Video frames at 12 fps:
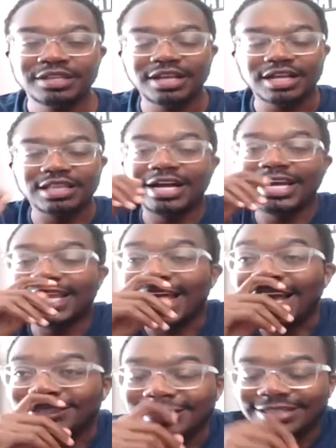The client
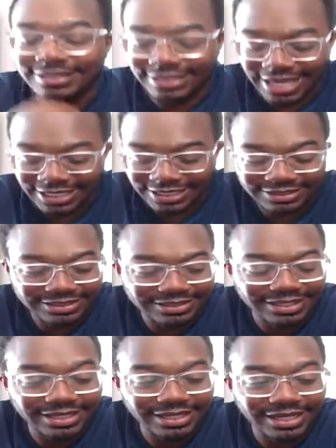actually actually
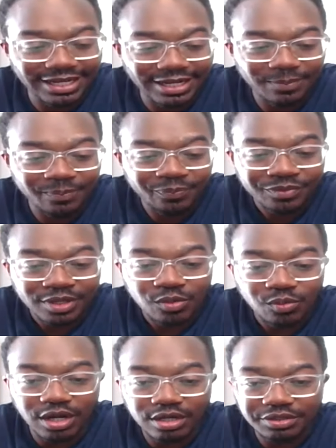said, um,
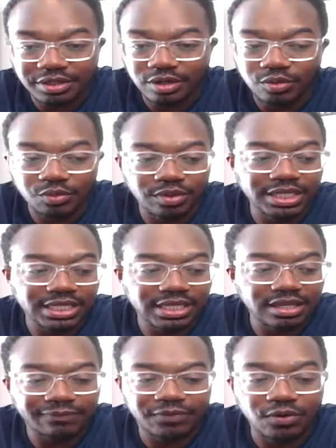well, you know, we really
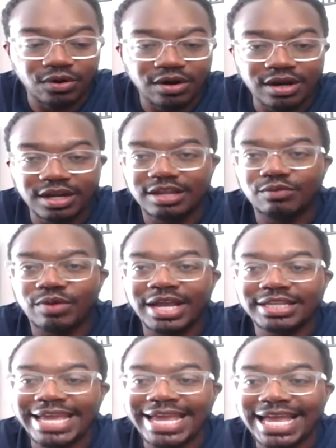can't afford it
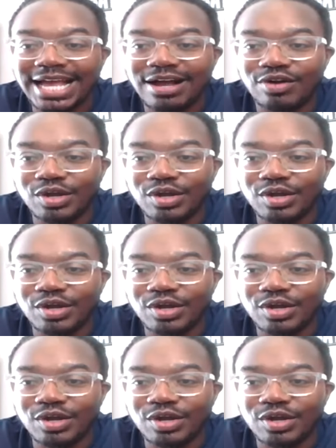right now.